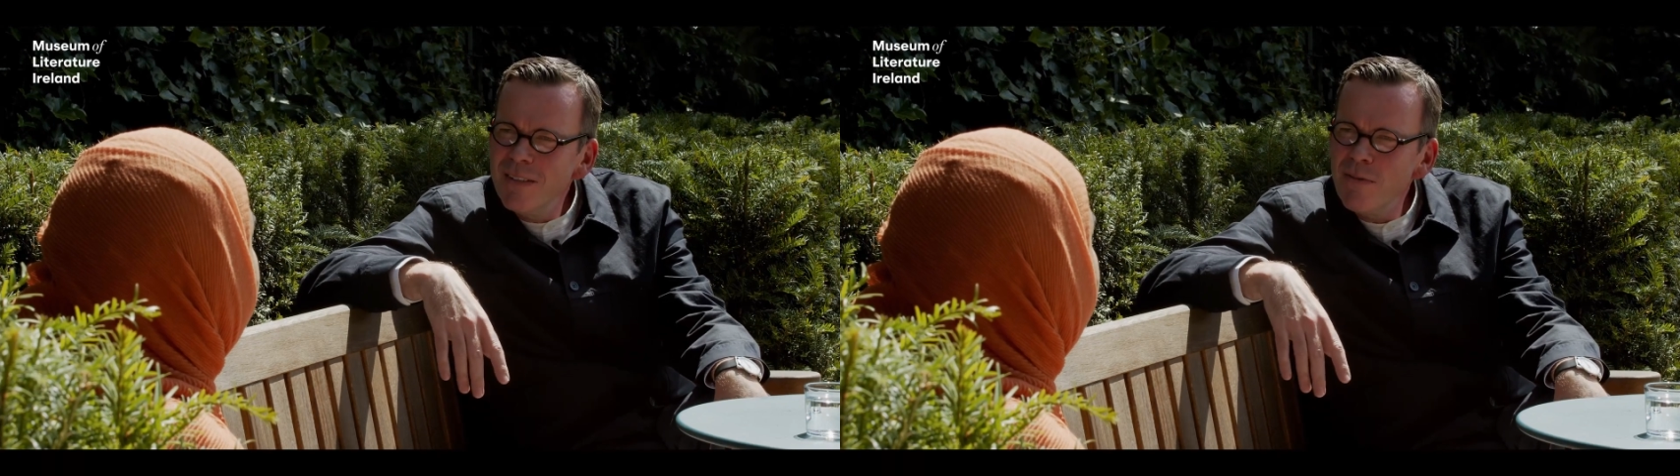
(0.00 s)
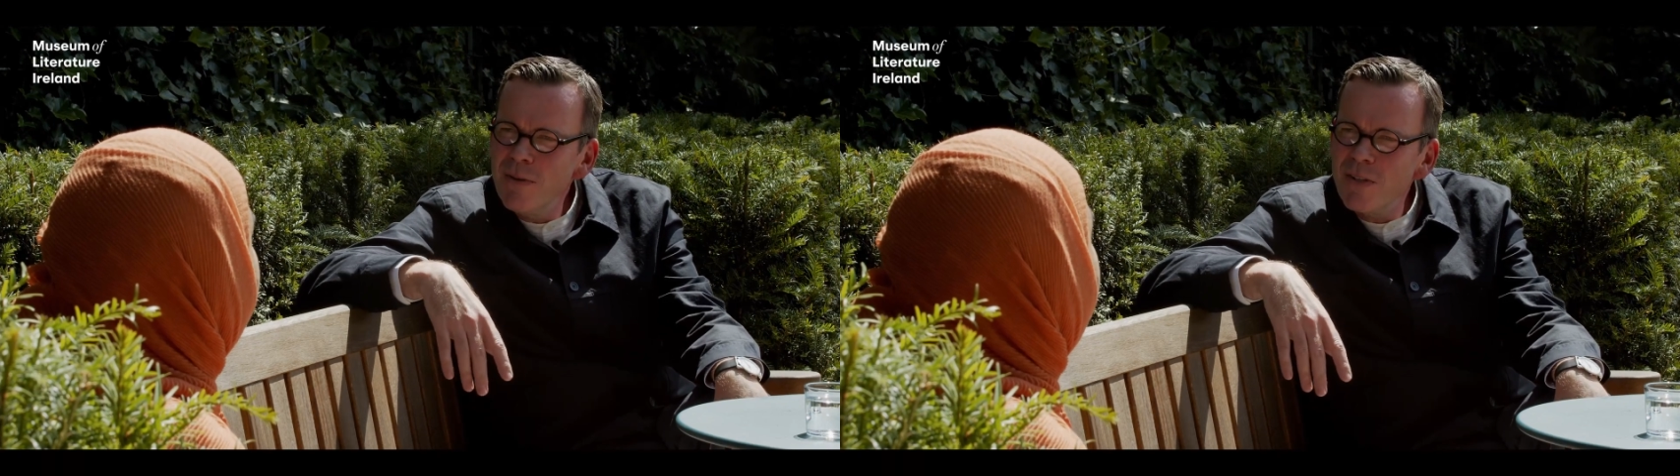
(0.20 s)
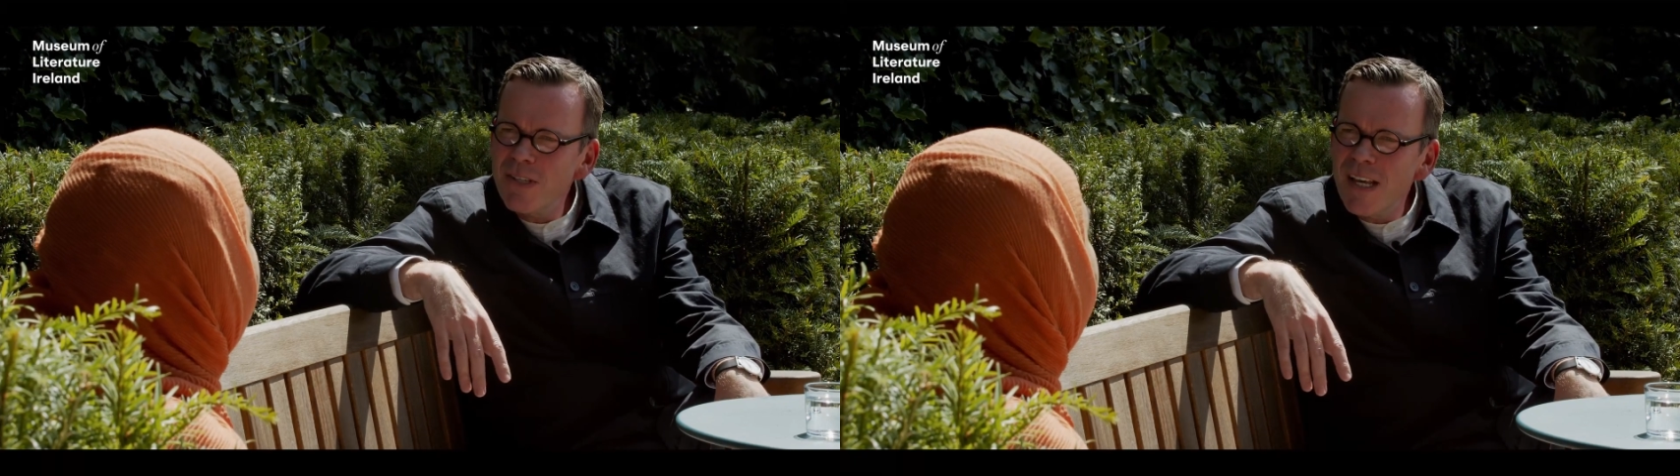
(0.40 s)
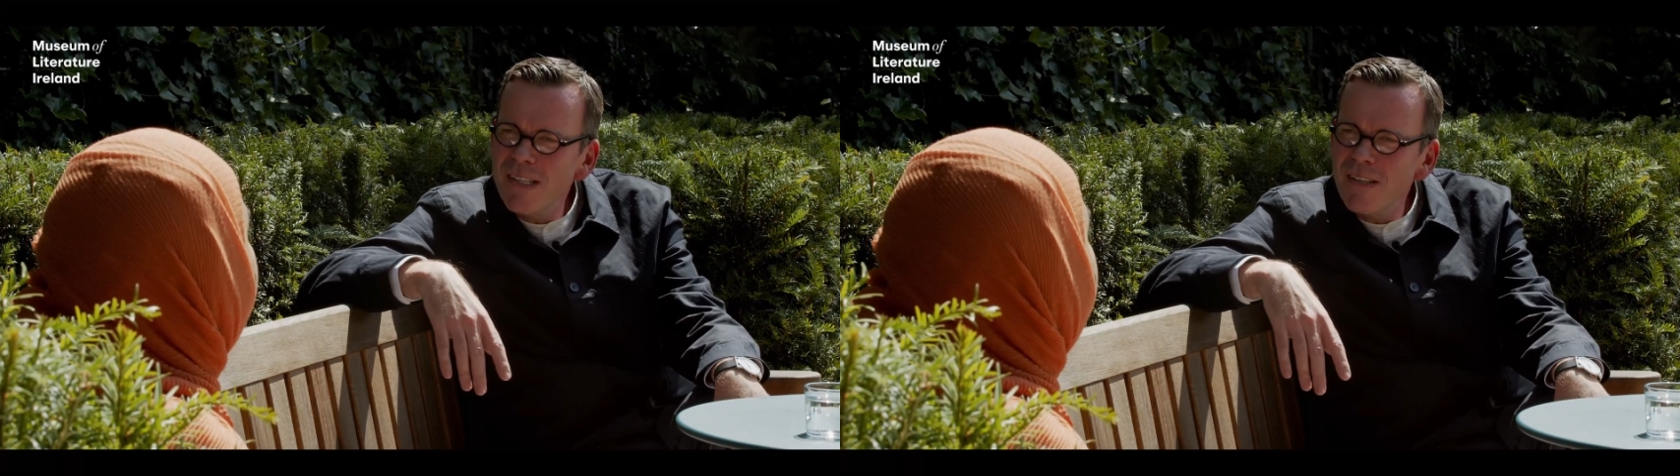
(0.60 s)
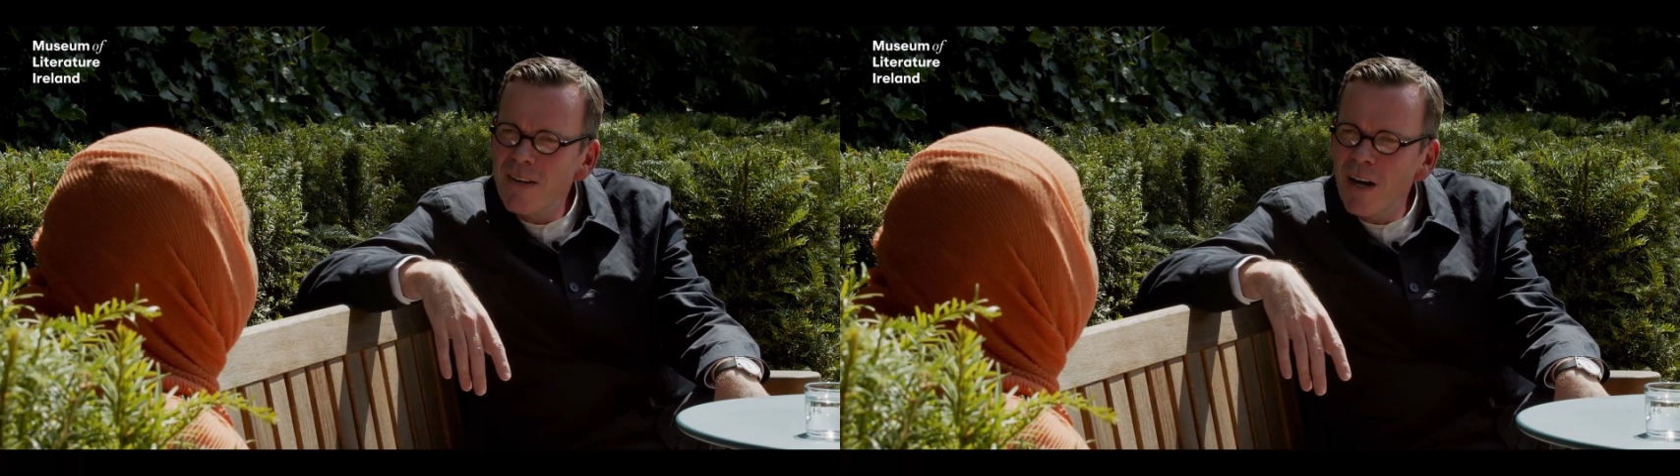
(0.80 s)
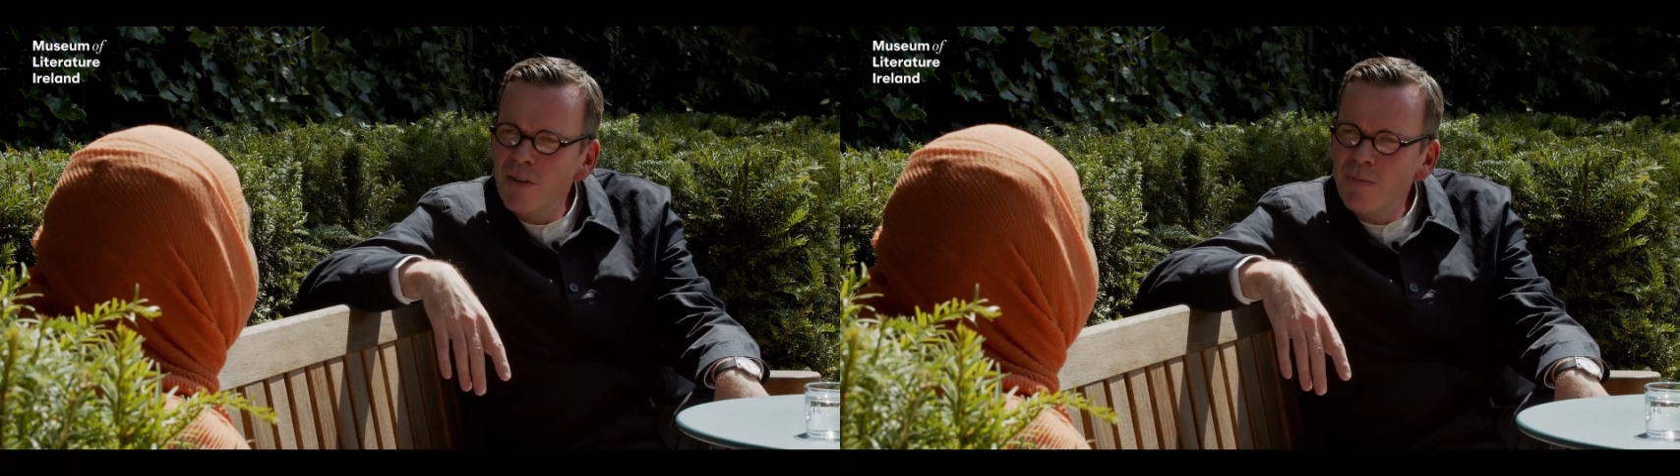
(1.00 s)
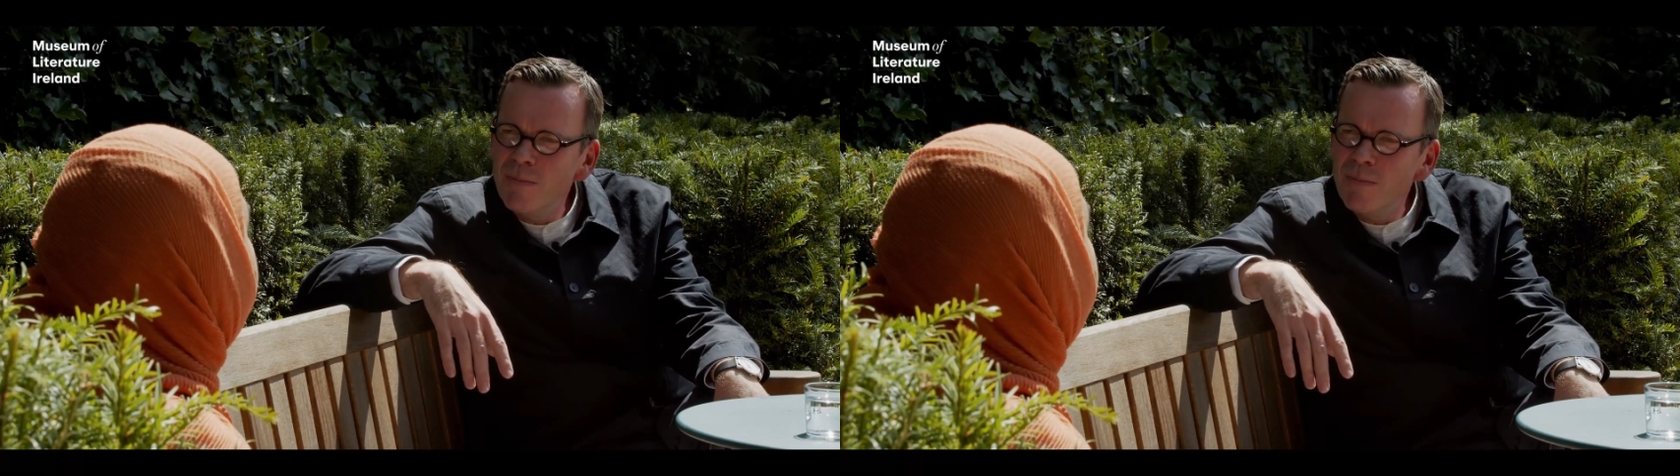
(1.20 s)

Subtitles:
your sense of home?